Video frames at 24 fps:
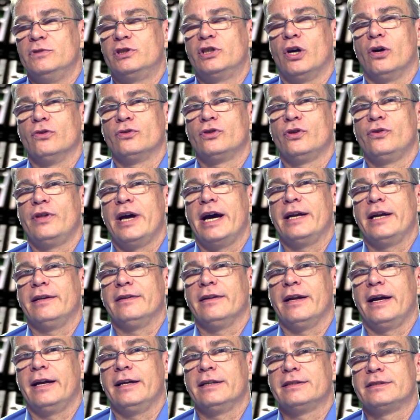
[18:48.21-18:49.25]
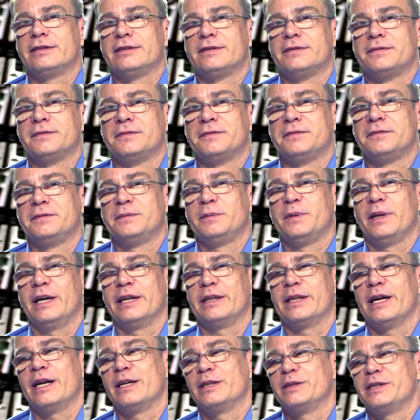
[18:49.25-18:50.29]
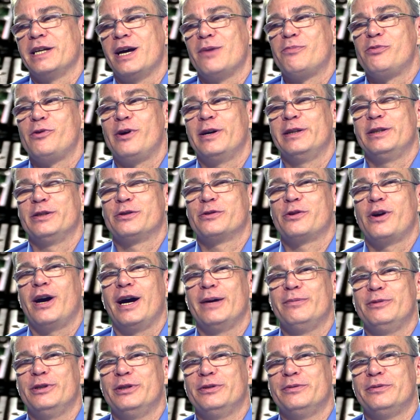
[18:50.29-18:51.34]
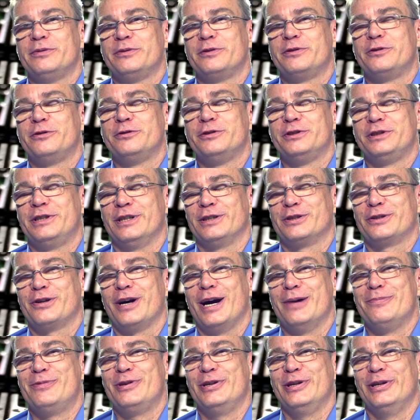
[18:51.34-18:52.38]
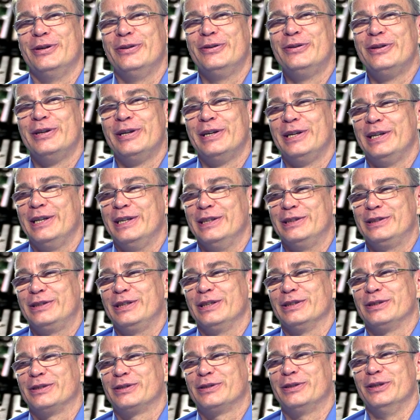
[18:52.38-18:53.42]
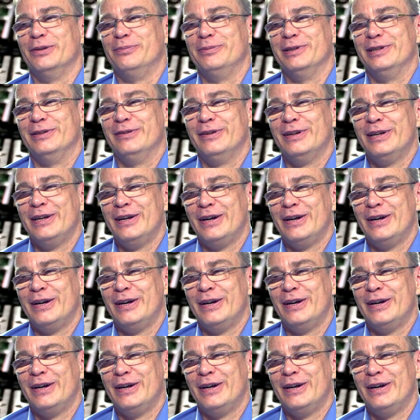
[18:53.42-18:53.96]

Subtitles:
Don't do that in Linux. Like that example I described to you, is just stupid.